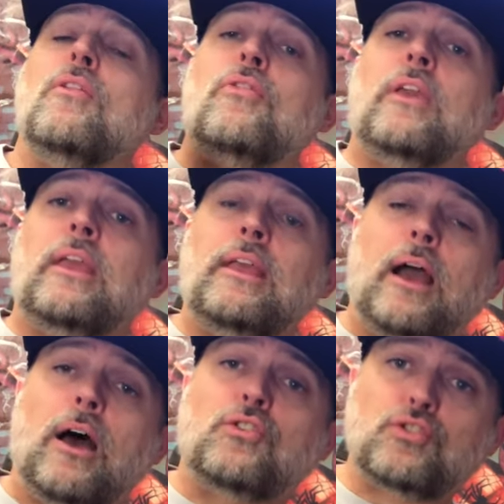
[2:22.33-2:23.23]
the
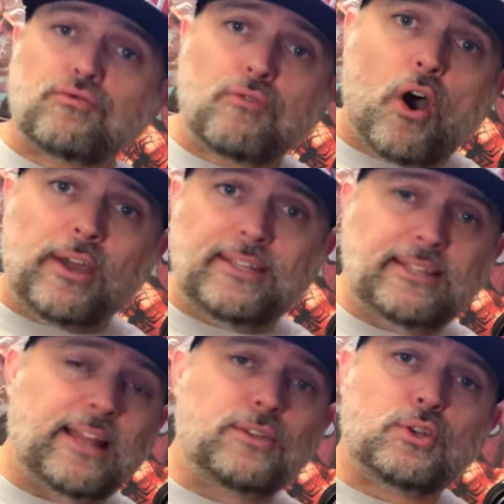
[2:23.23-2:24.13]

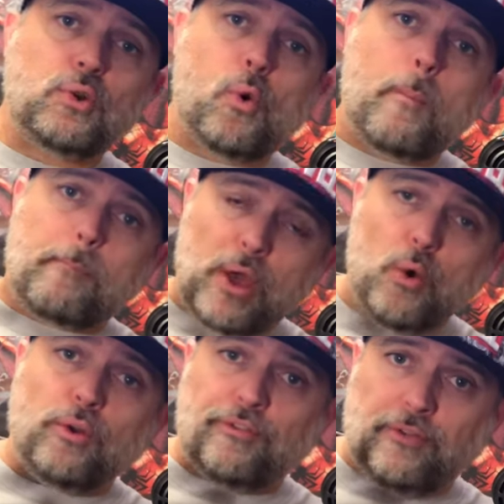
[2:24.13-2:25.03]
Tri-Sentinel
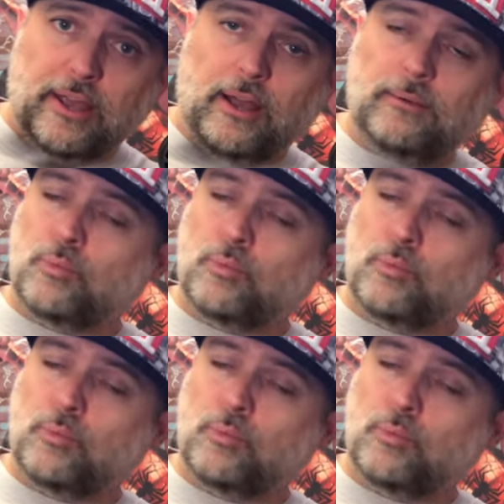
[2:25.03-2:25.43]
Builder figure,